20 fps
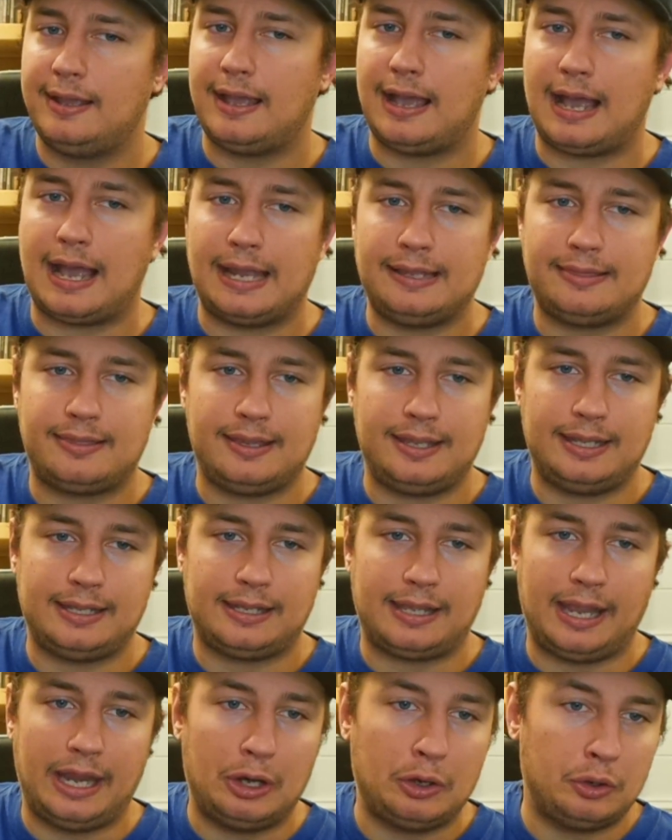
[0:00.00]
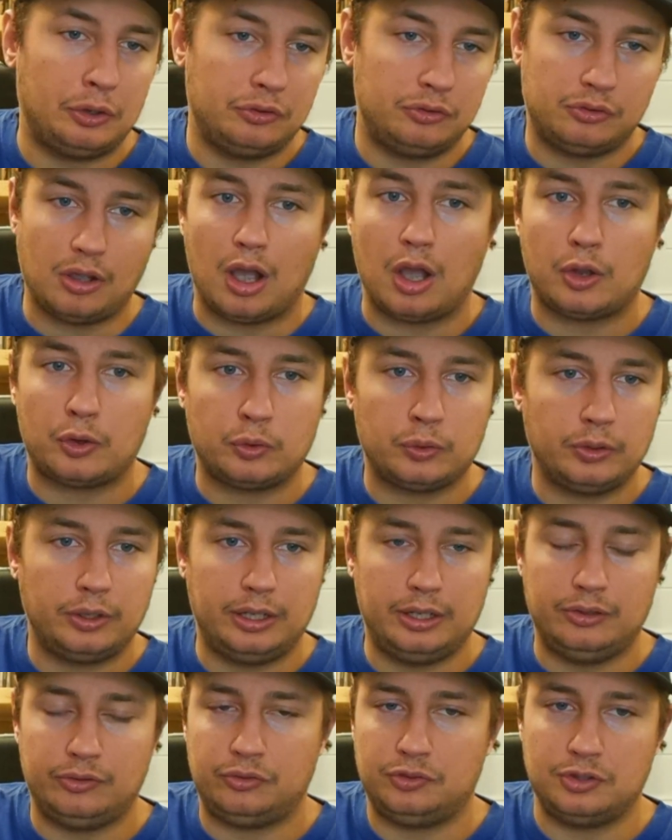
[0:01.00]
I think Aaron Donald
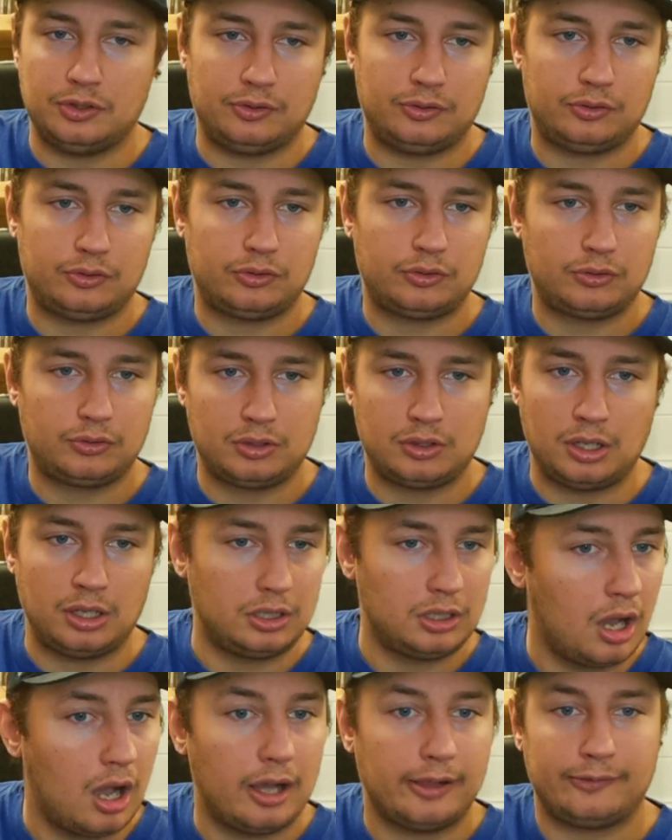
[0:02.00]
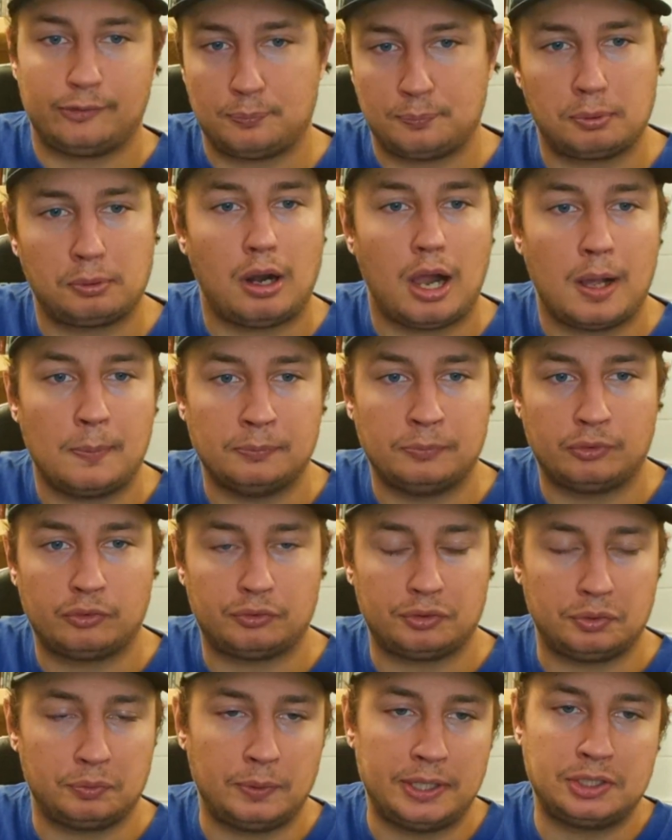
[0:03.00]
is just going to cause problems
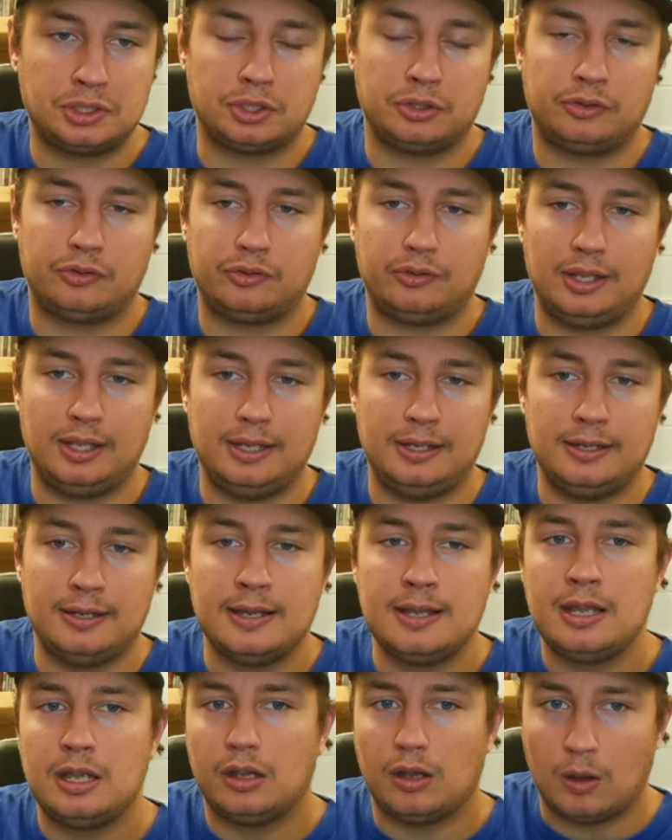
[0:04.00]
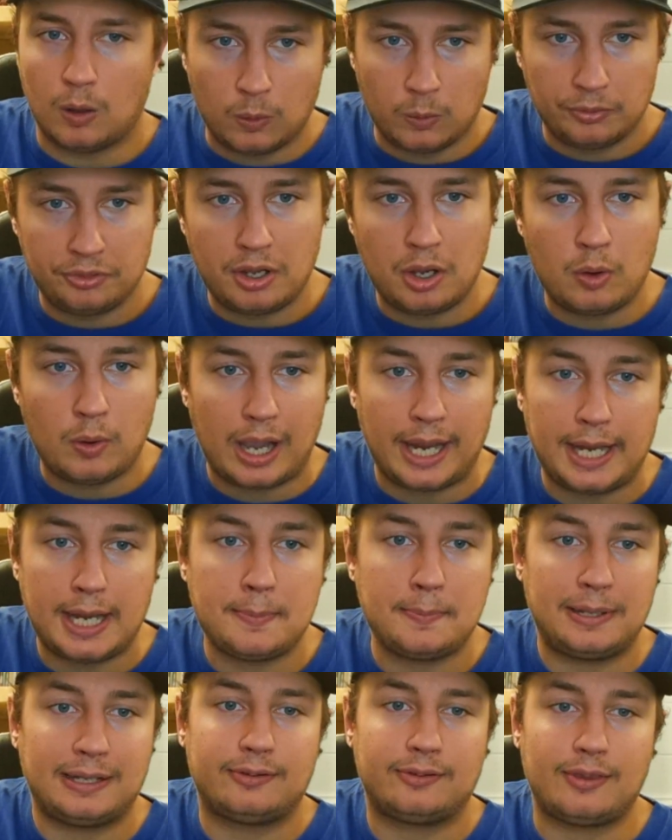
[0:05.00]
for Richardson. Although I
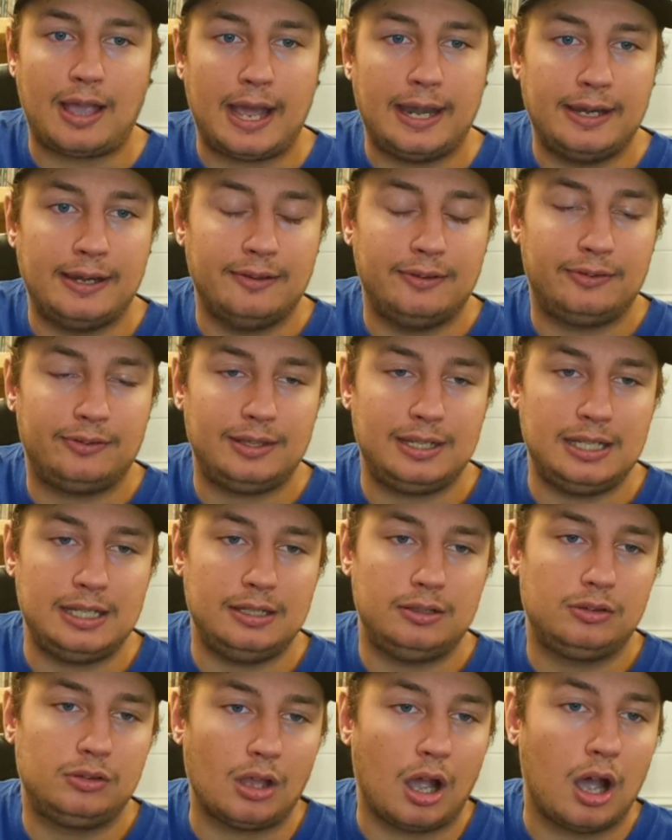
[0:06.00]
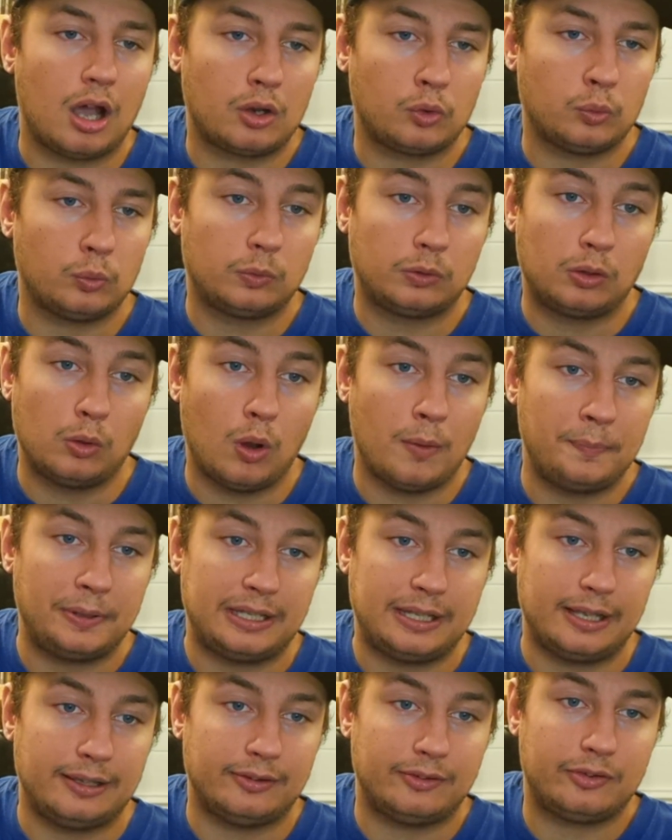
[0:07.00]
am excited to see Donald go up
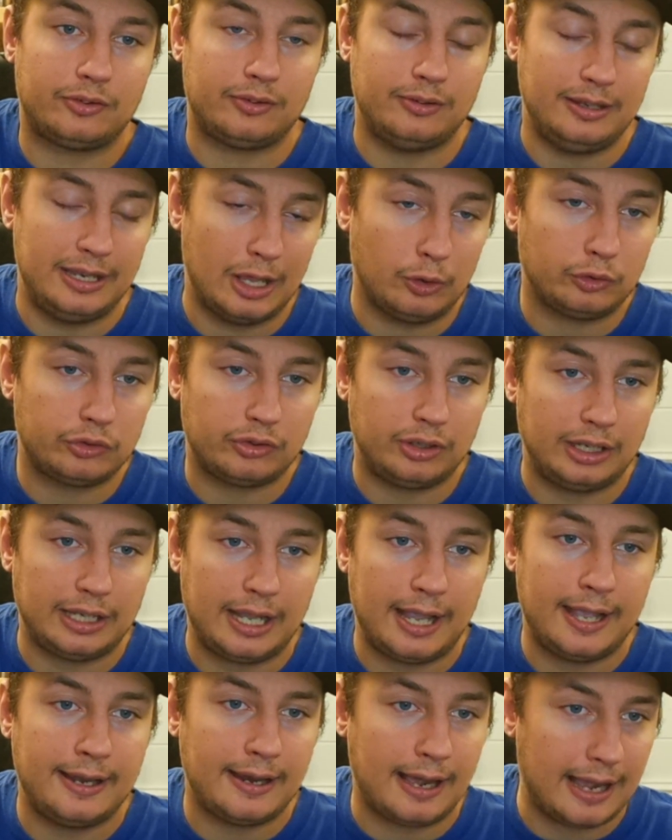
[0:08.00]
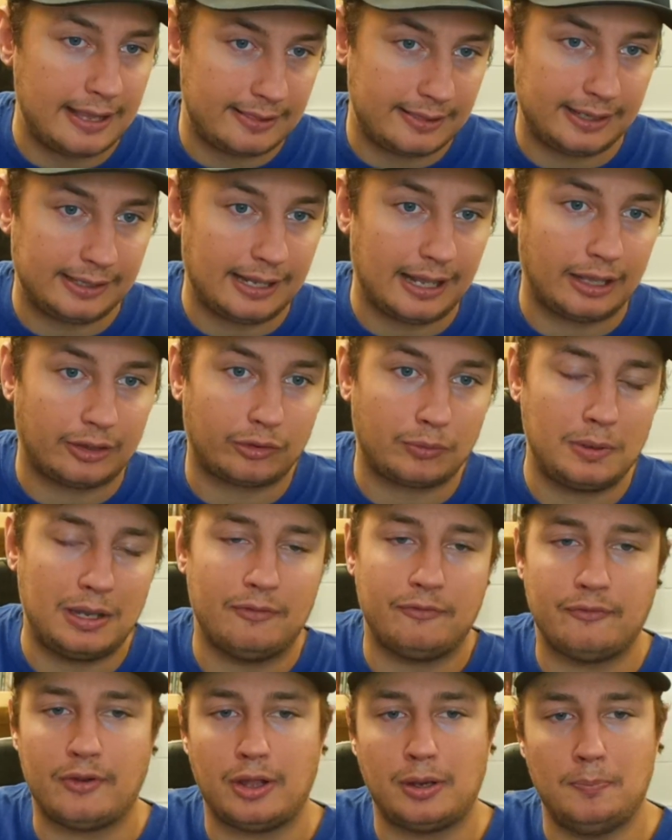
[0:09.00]
against Nelson again. I think that's going to
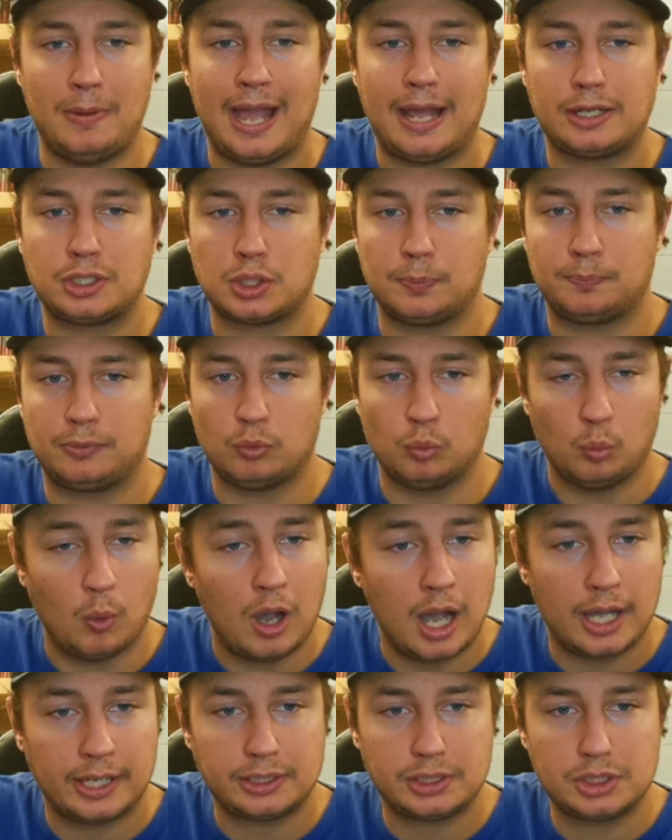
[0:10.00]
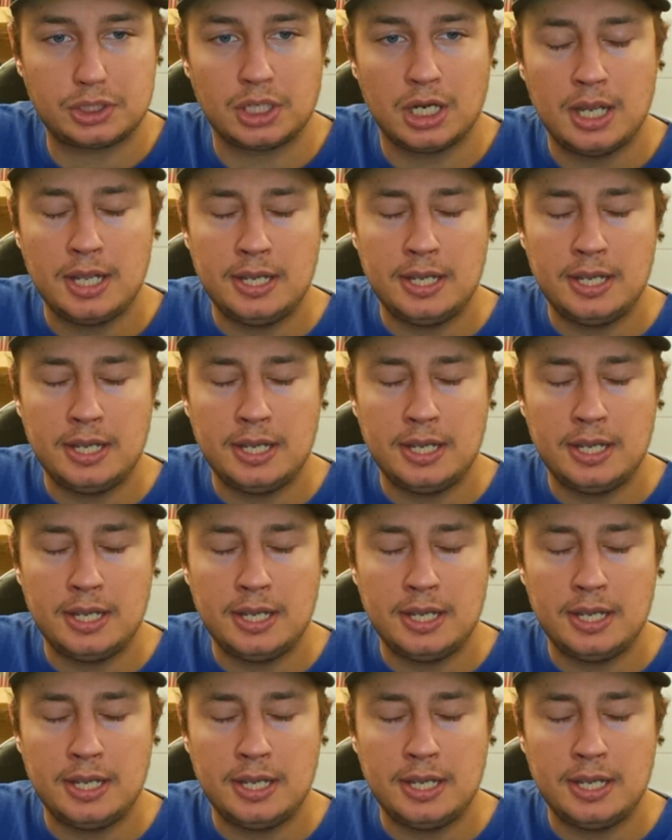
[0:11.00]
be a fun matchup to watch.